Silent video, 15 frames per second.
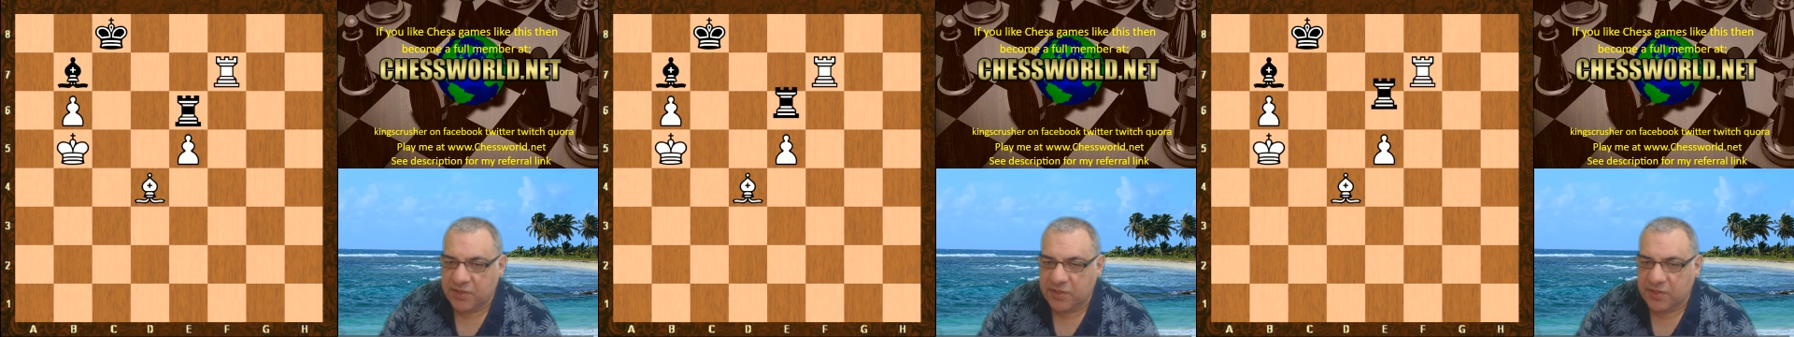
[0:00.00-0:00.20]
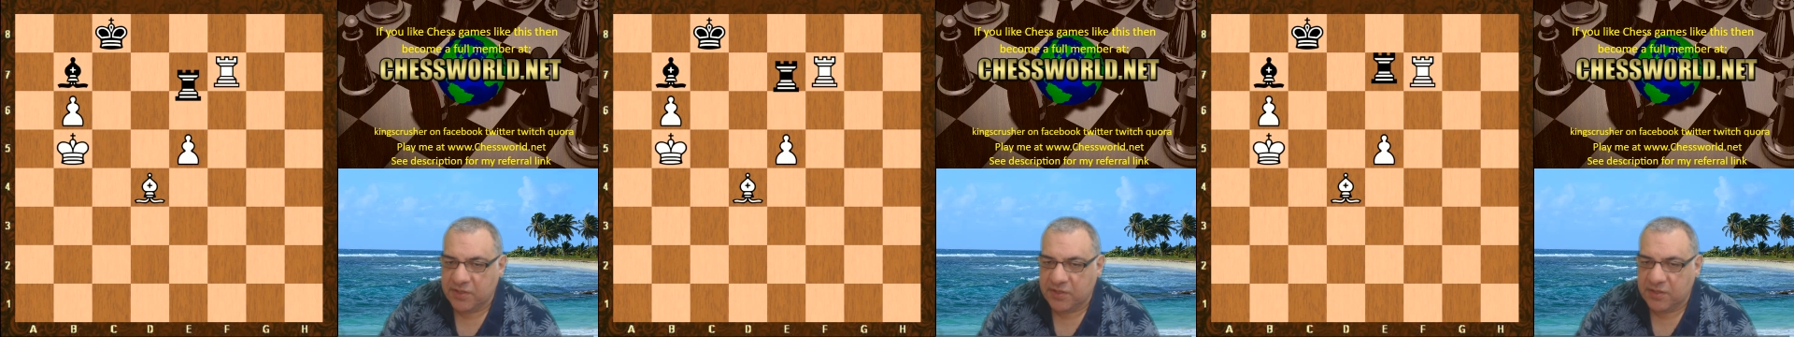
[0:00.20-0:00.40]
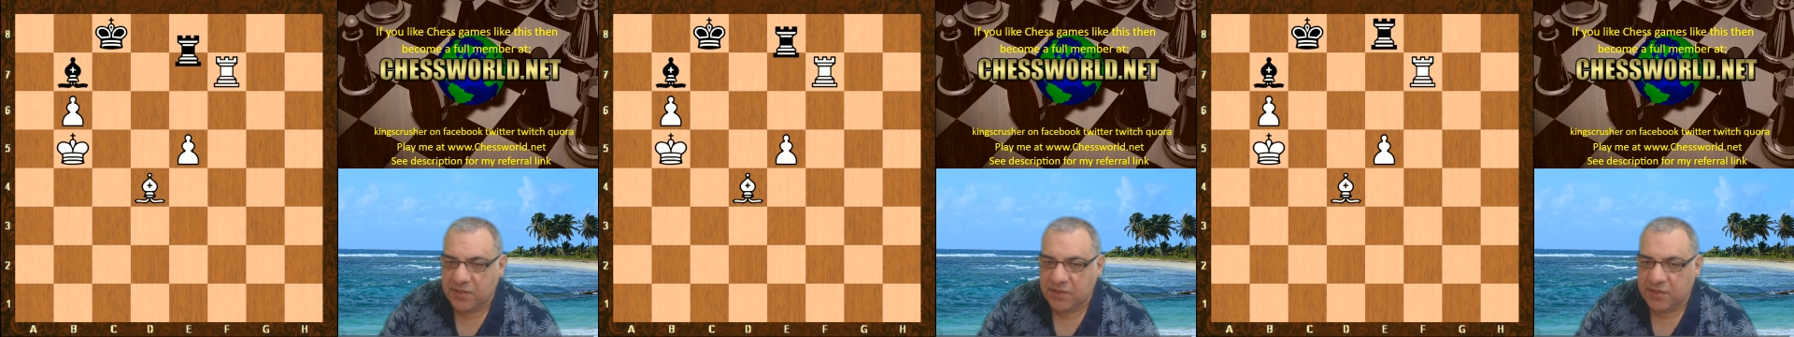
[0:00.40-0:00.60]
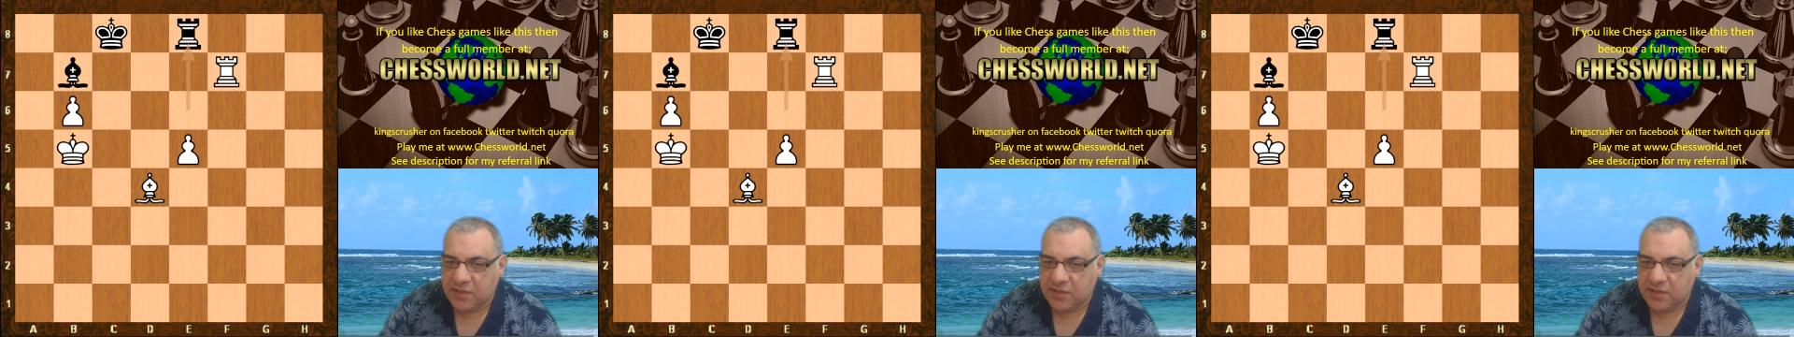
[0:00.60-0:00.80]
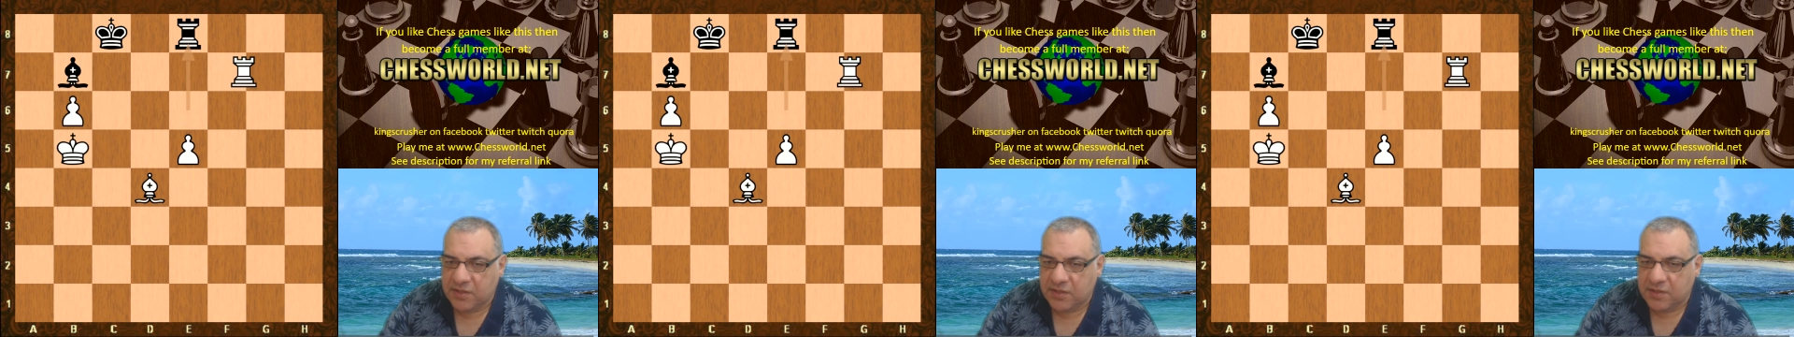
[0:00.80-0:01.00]

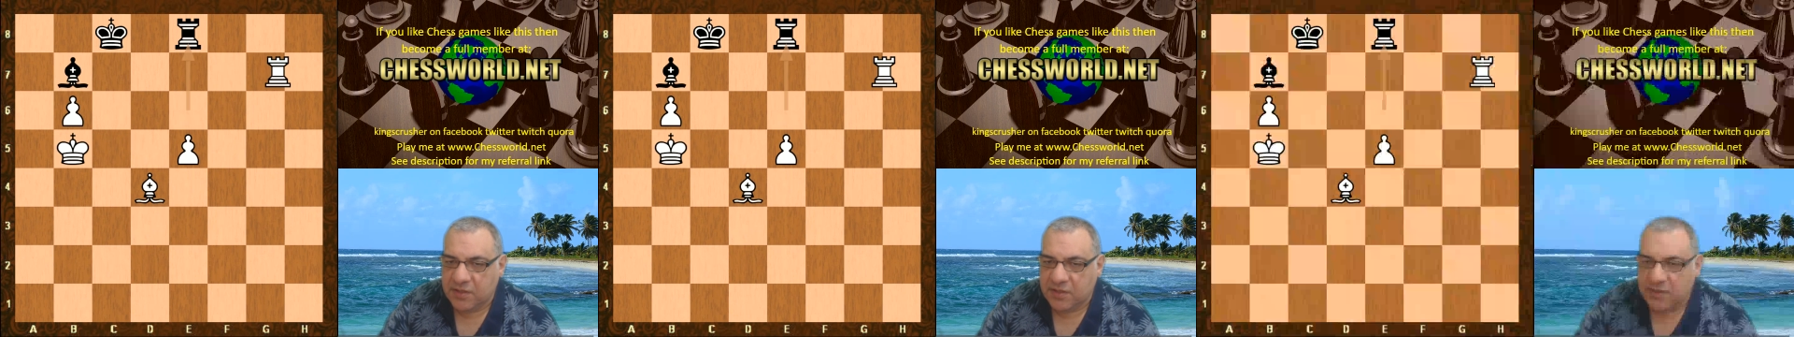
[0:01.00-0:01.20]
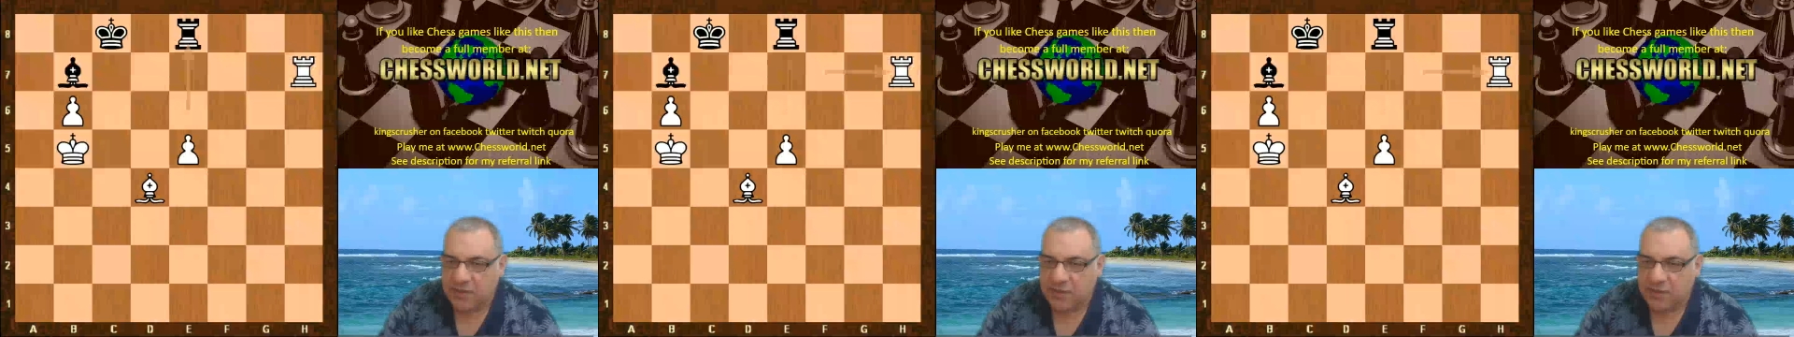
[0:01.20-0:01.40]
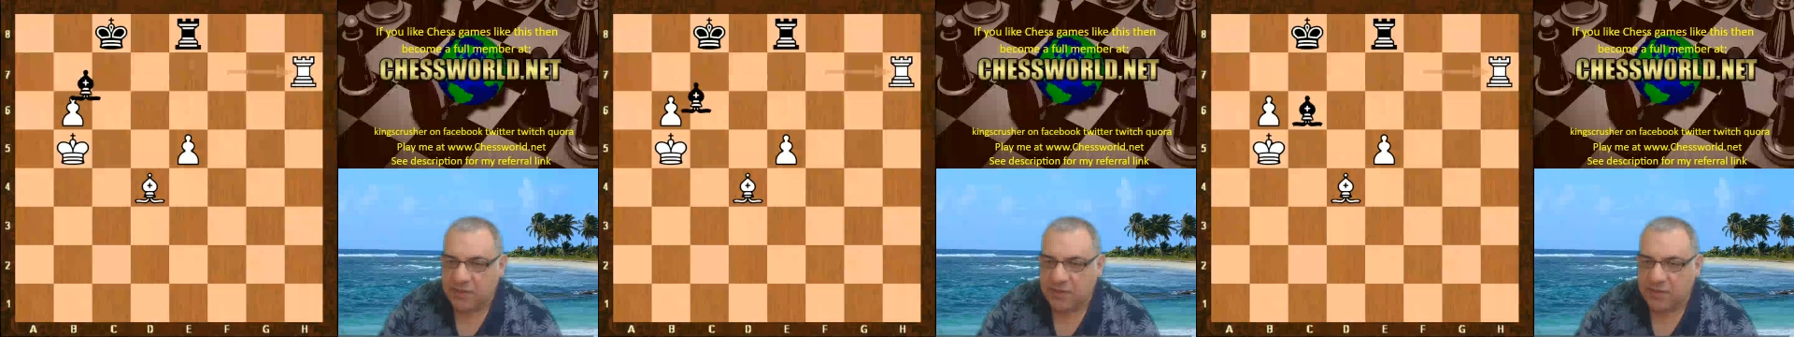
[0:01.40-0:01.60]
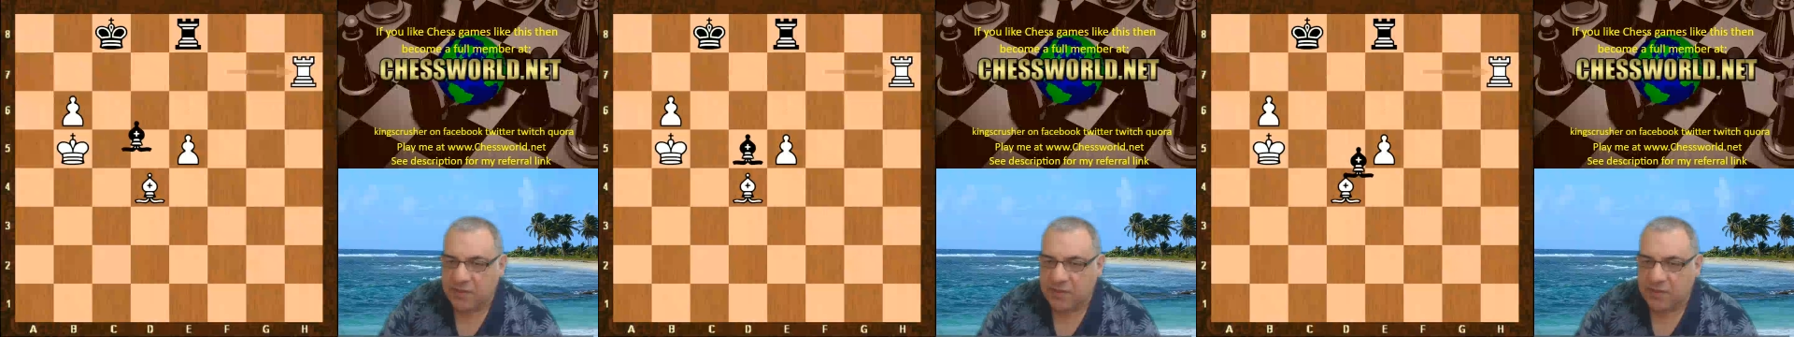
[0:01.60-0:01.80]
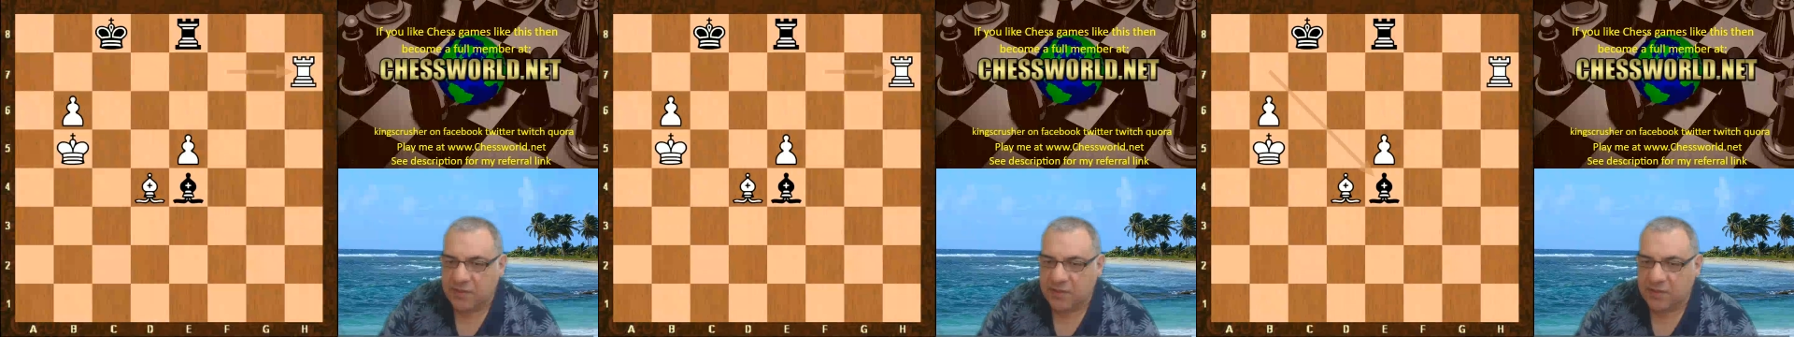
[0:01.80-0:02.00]

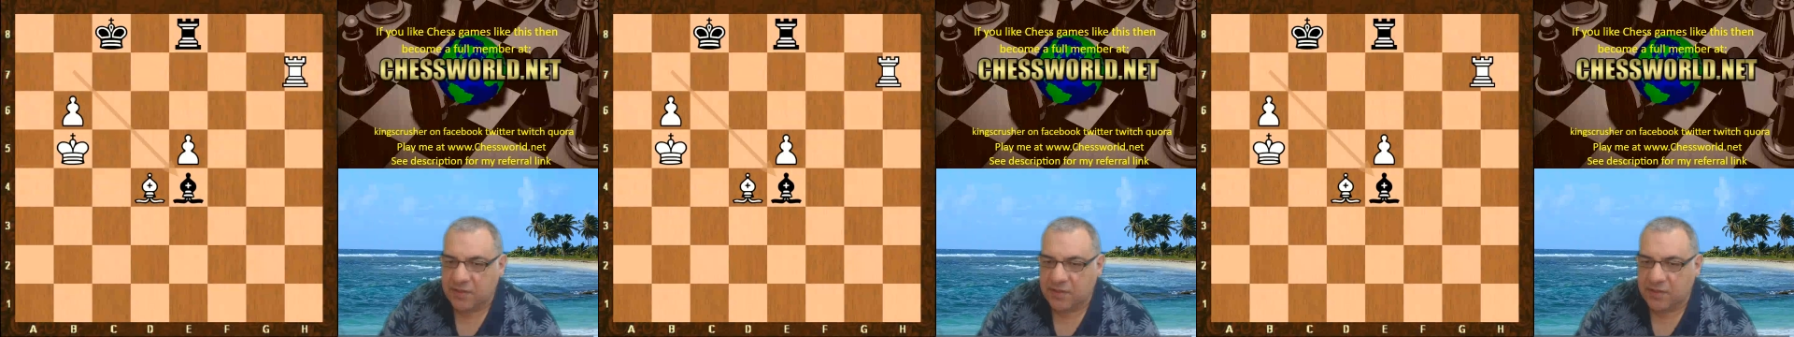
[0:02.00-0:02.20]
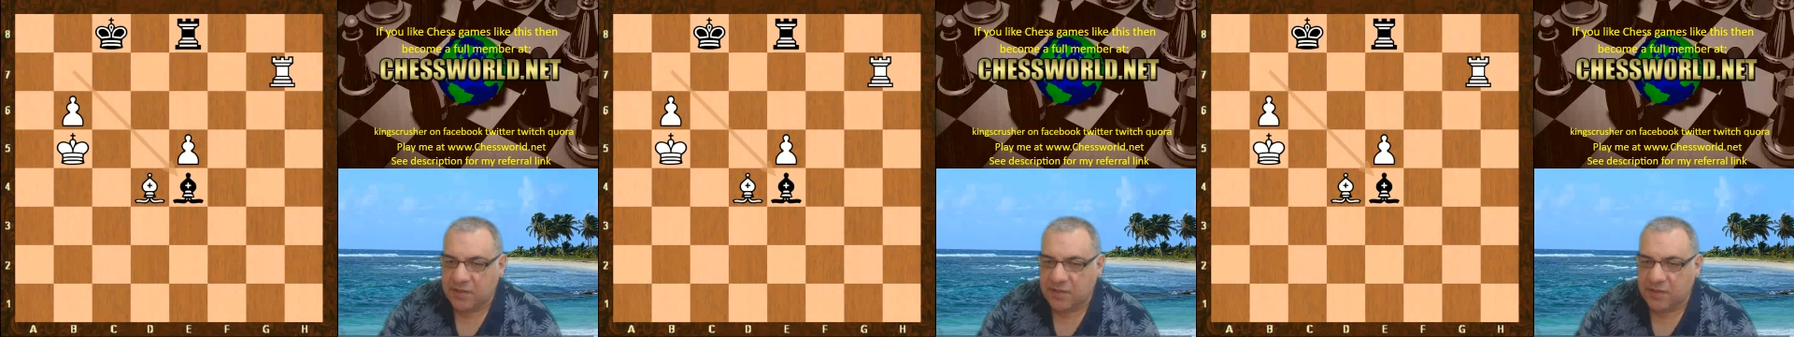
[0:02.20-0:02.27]
[no speech]